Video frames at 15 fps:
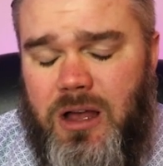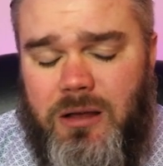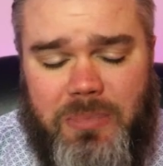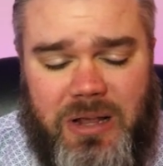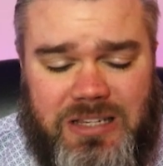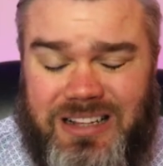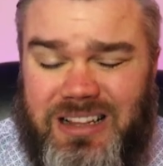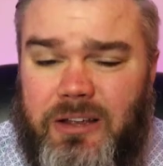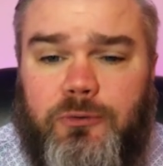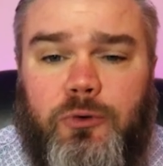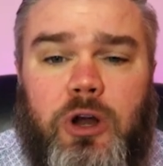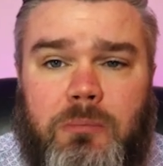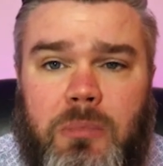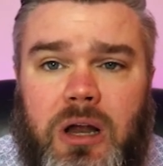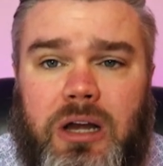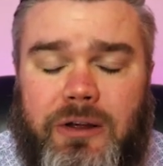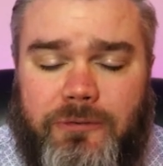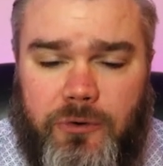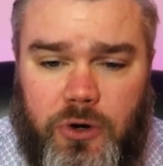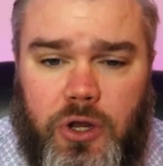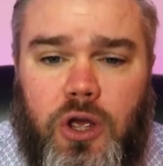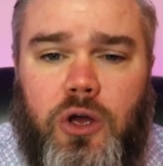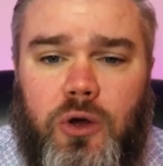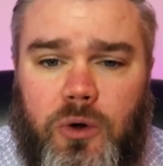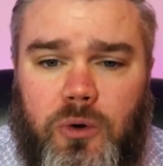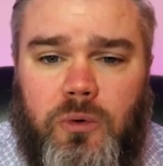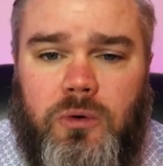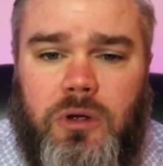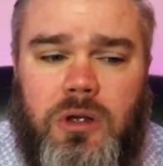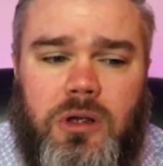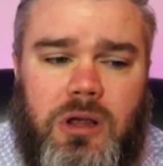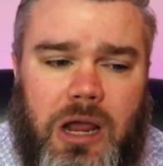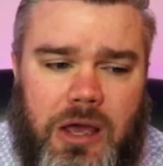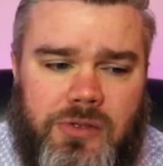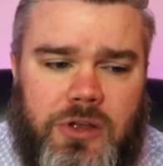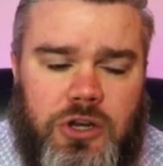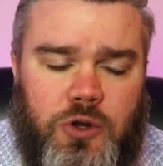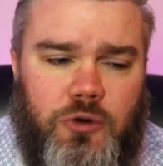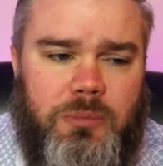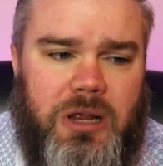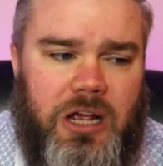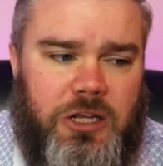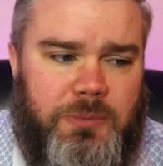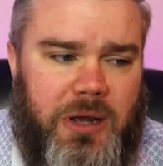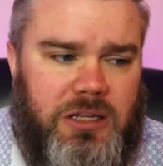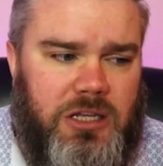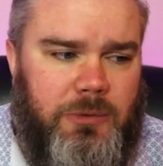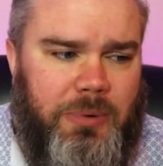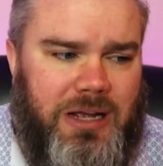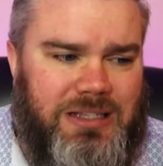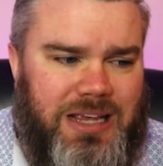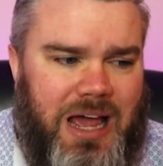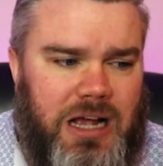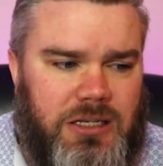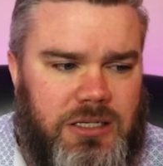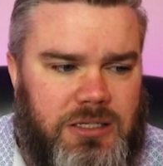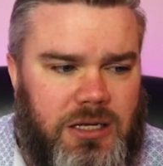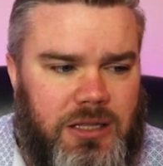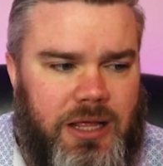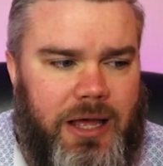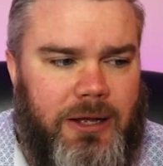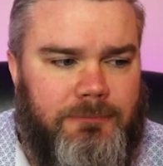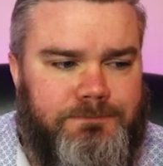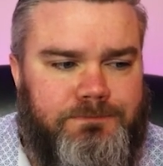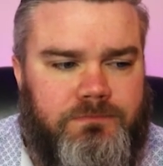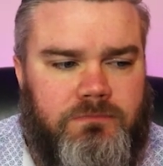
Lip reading: basically free money for you, and then you'd be expected to pay taxes on that.